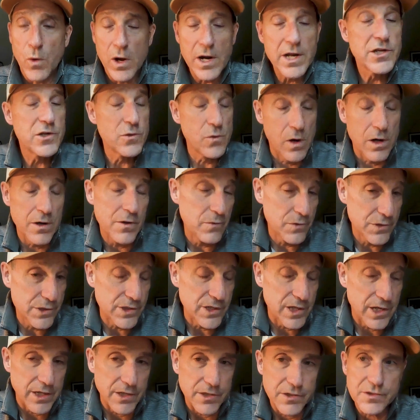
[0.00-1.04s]
want to do all those
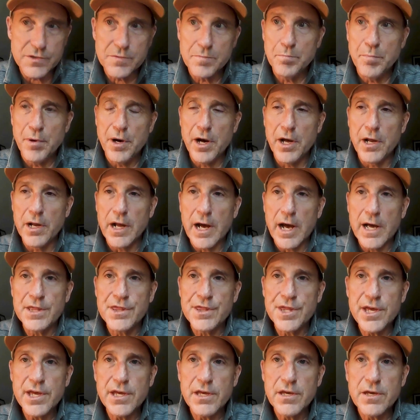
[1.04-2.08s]
things, but I
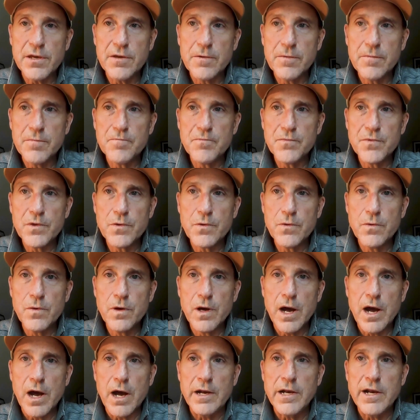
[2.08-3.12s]
think
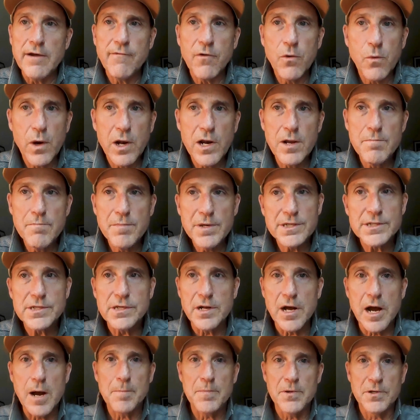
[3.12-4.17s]
I never want to miss
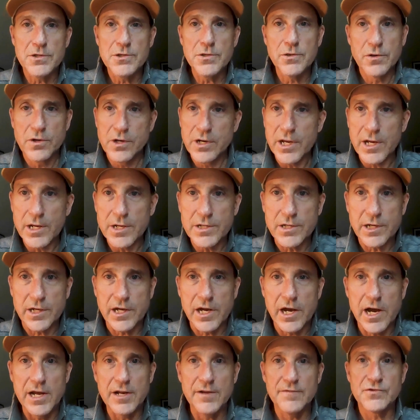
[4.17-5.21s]
an opportunity to
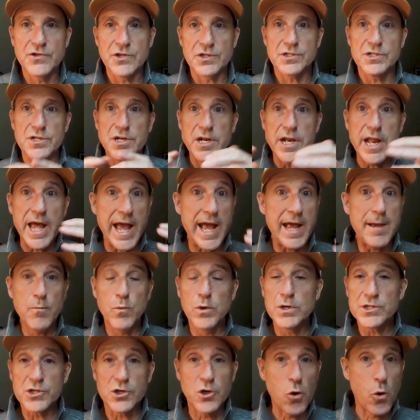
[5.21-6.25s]
kind of just name
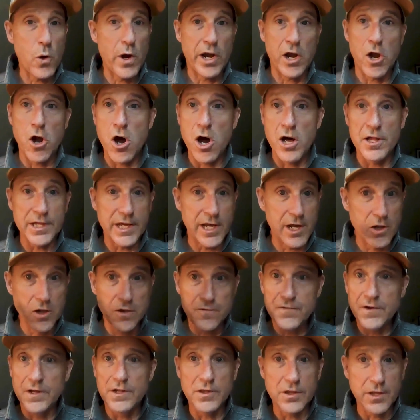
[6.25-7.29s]
what's going on, the
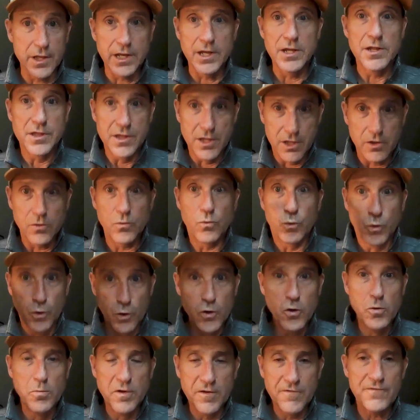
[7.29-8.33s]
elephant in the
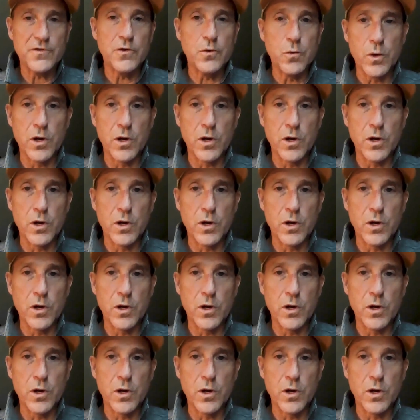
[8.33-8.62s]
room, if you